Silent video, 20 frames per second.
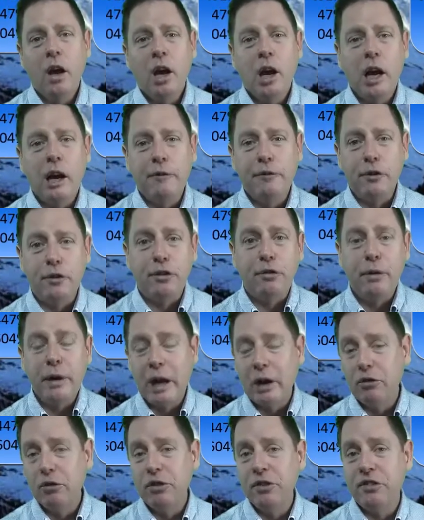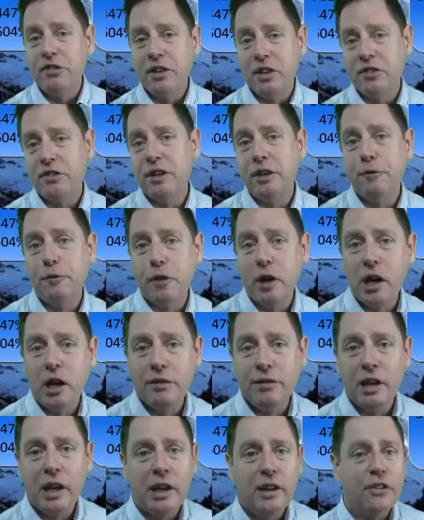After
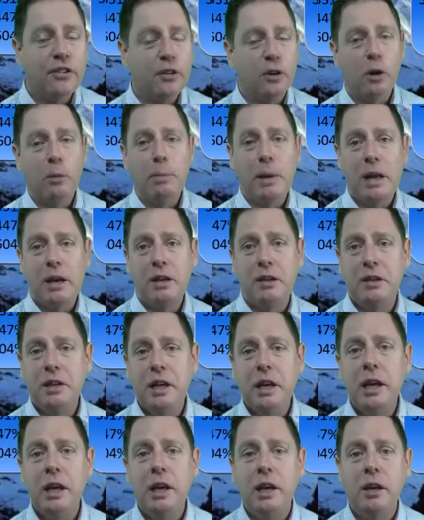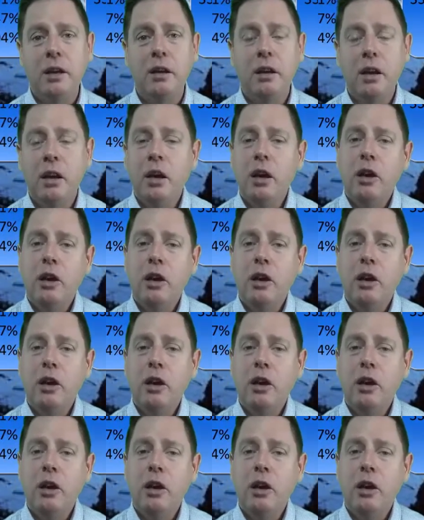365 days, so about a year,